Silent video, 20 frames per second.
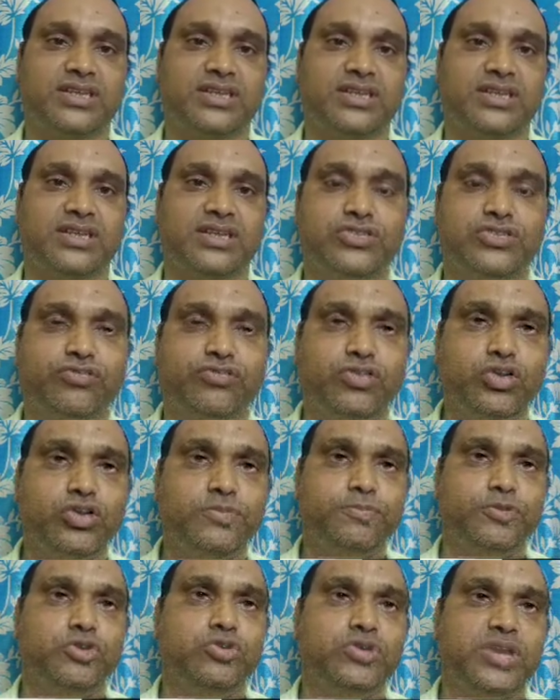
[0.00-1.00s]
So 4
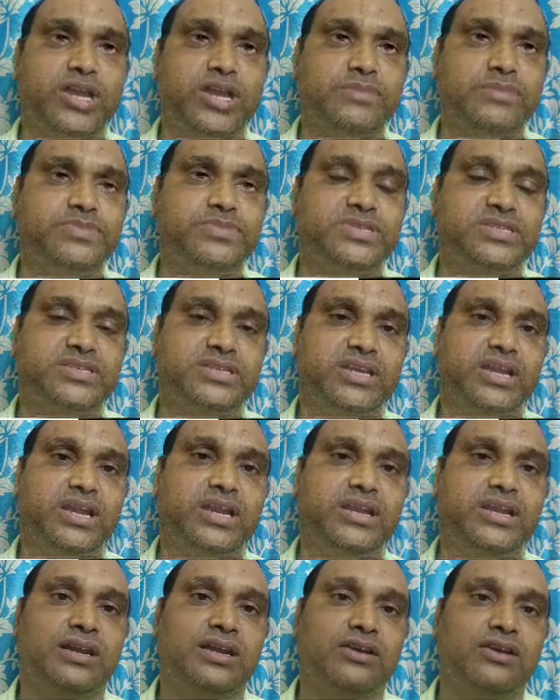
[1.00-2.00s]
programs
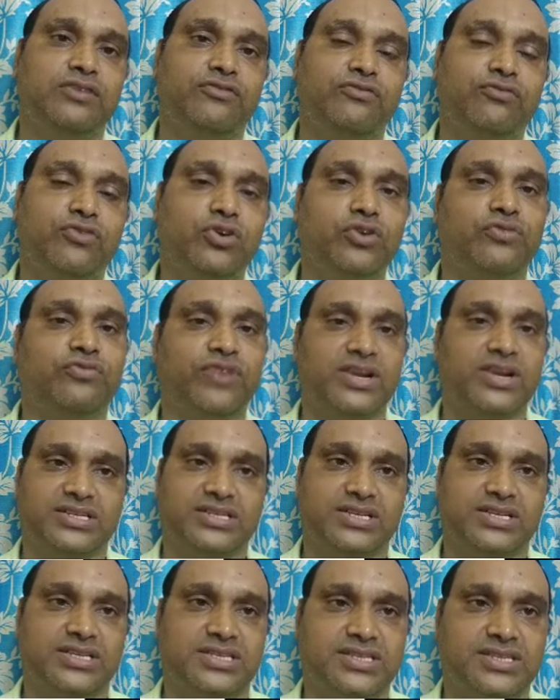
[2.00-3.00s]
and 4
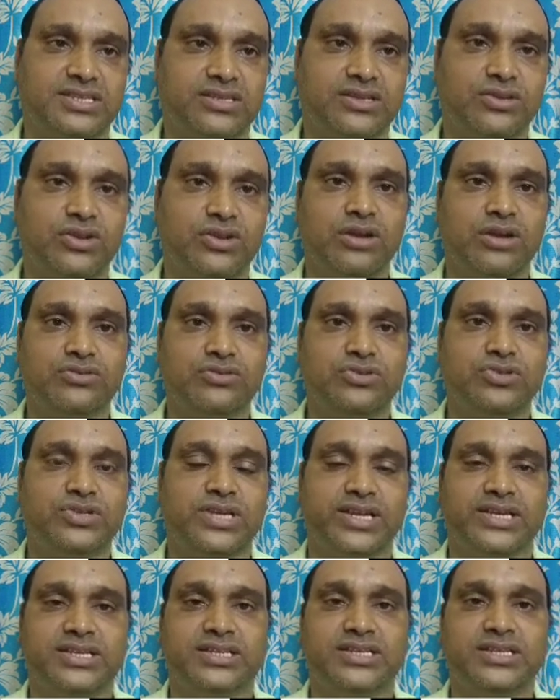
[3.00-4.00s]
functions you have to
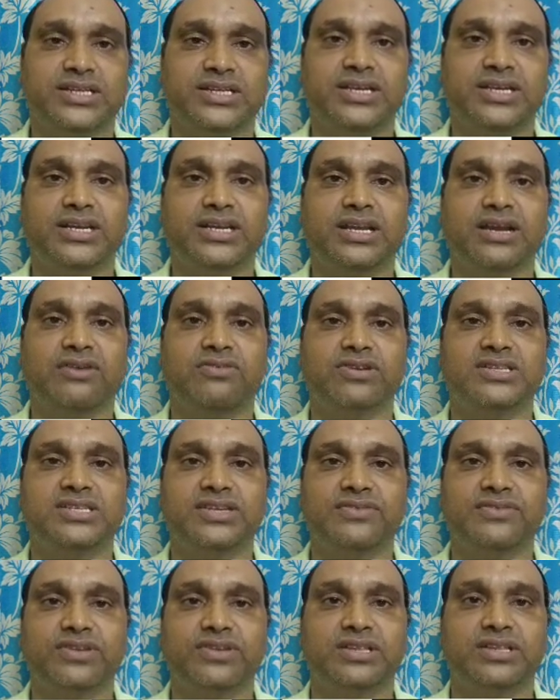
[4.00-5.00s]
write. It covers
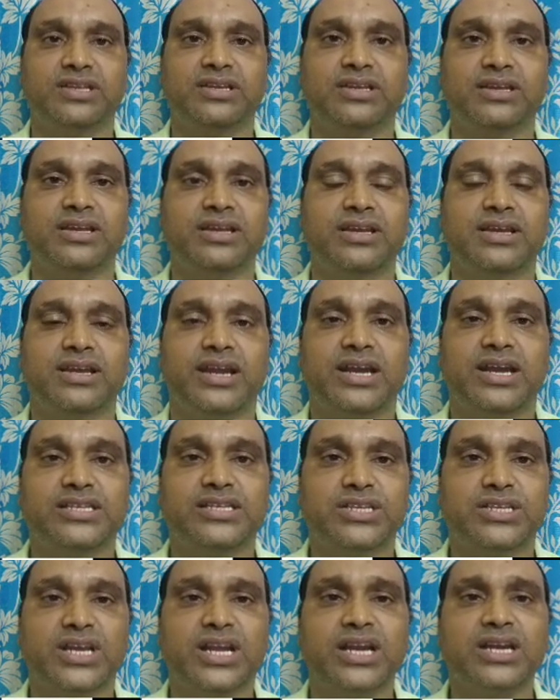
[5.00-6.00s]
everything. And
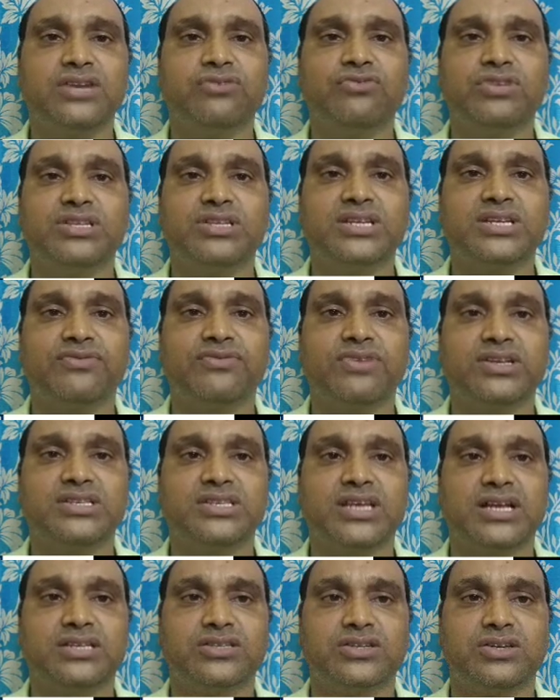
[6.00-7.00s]
second question was
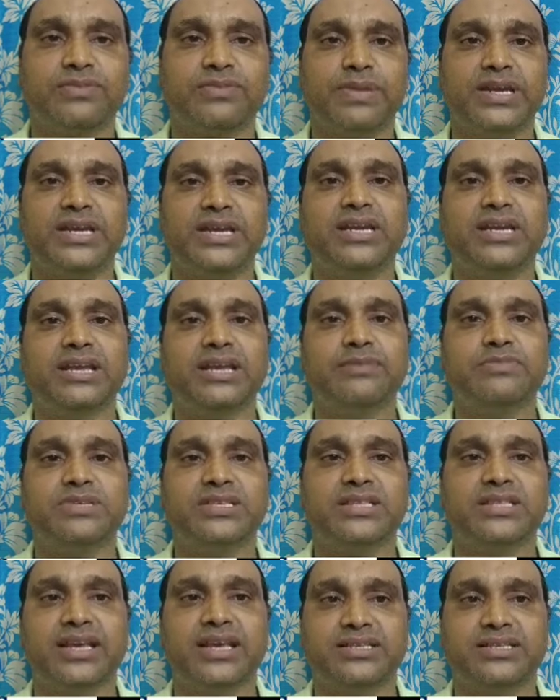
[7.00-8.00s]
asked many times in
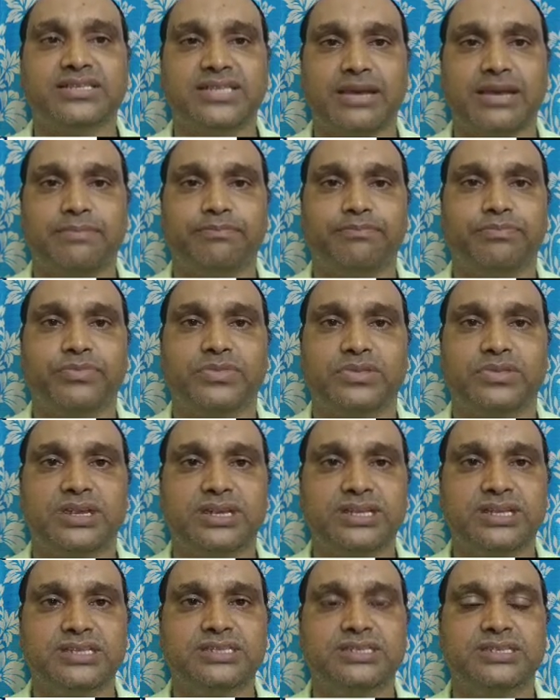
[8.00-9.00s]
the exam, that
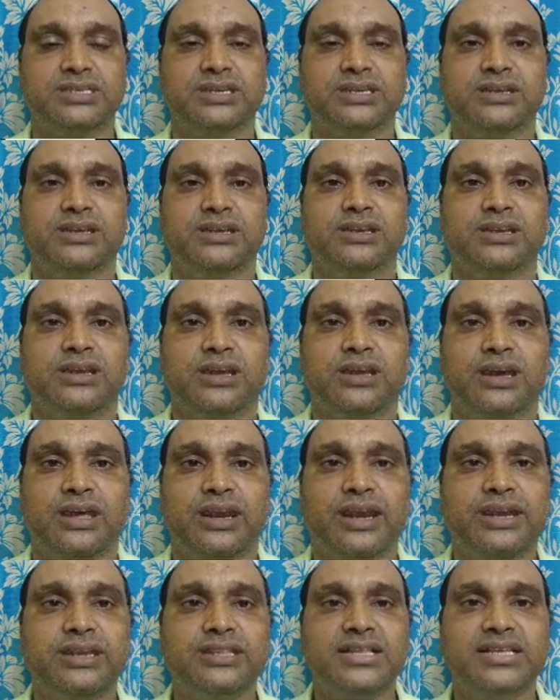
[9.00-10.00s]
is,
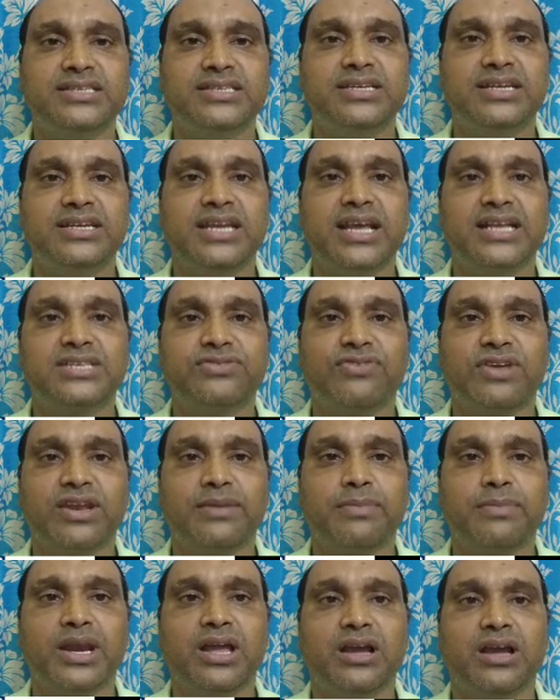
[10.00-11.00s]
write the syntax for
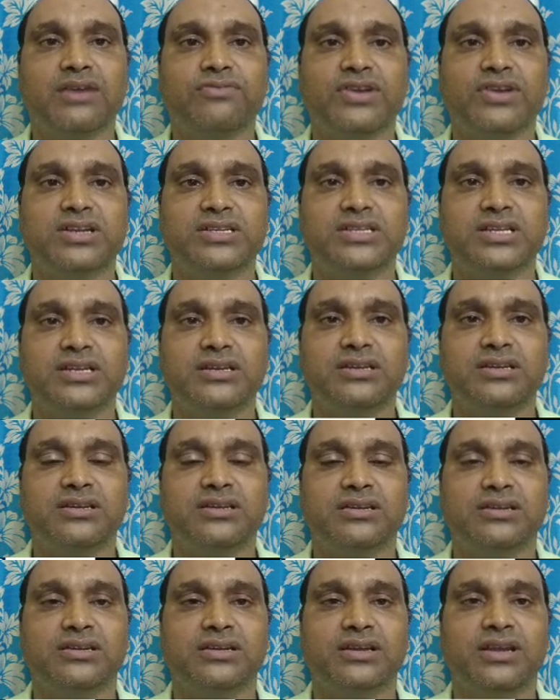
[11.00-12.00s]
malloc function
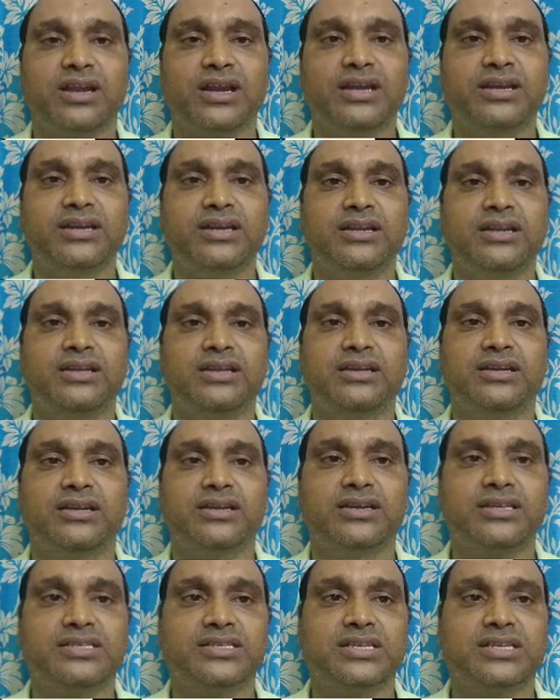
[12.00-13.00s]
and
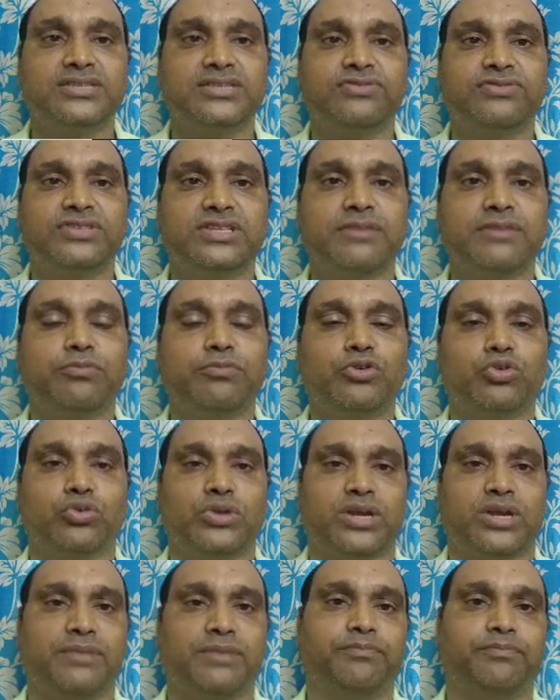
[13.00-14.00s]
discuss with a
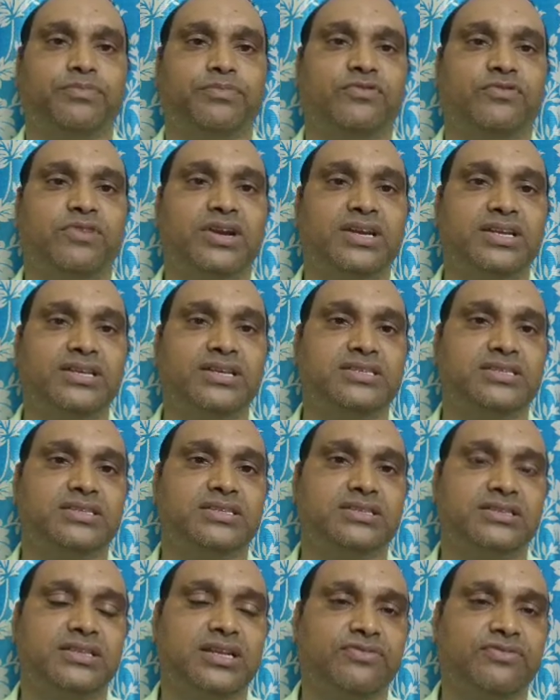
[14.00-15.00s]
program what is
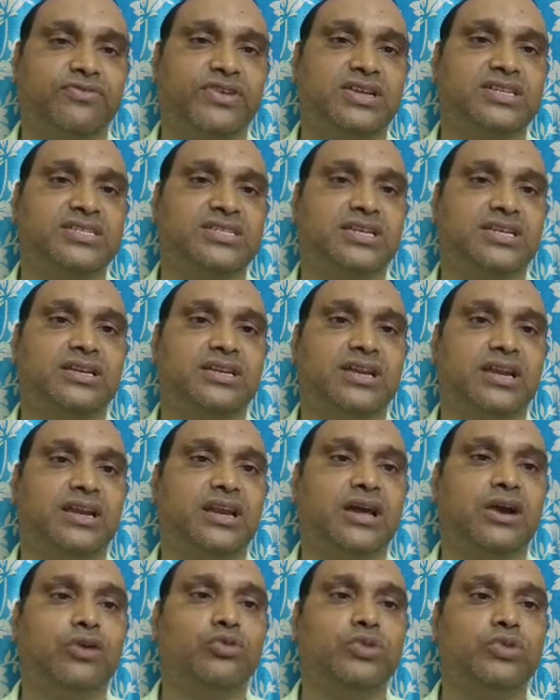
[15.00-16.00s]
that function and
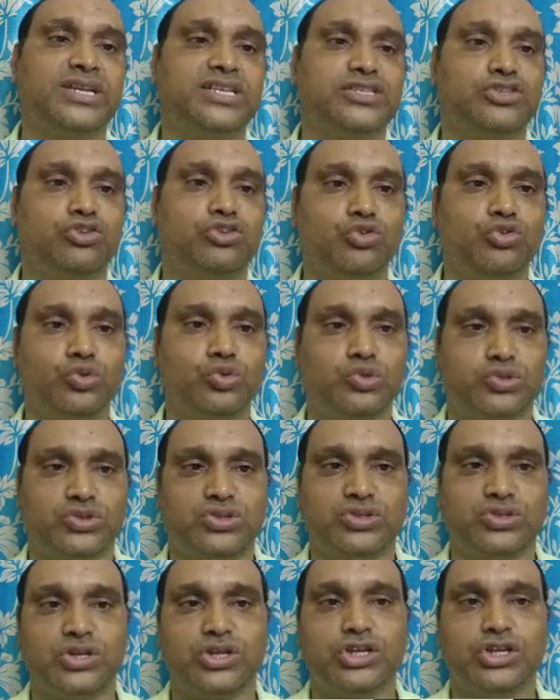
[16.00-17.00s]
how it is used
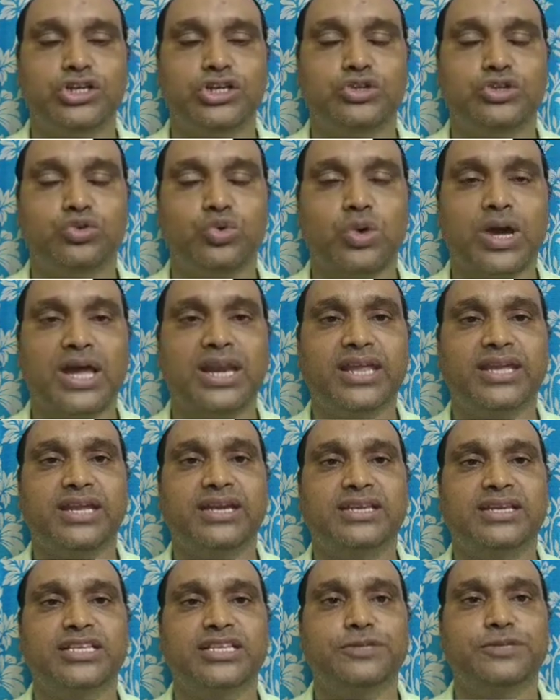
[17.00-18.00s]
to allocate
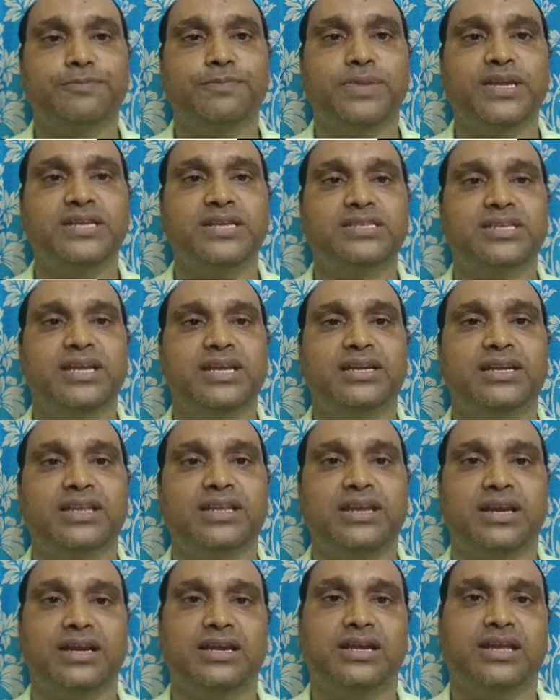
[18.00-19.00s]
the space at a
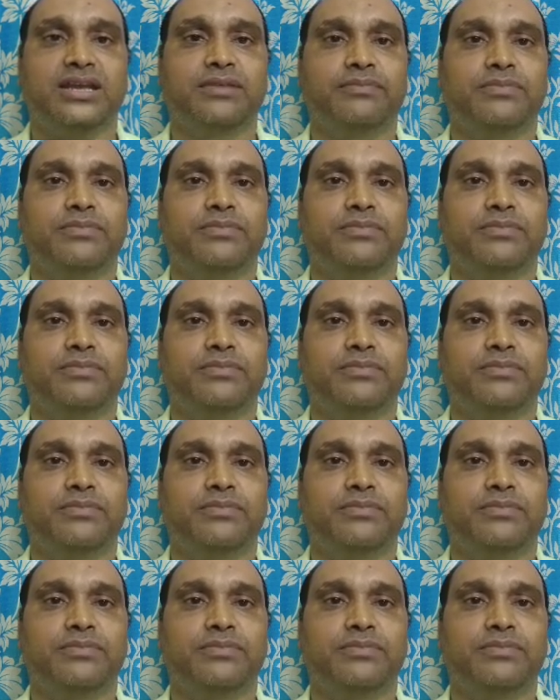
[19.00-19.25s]
runtime.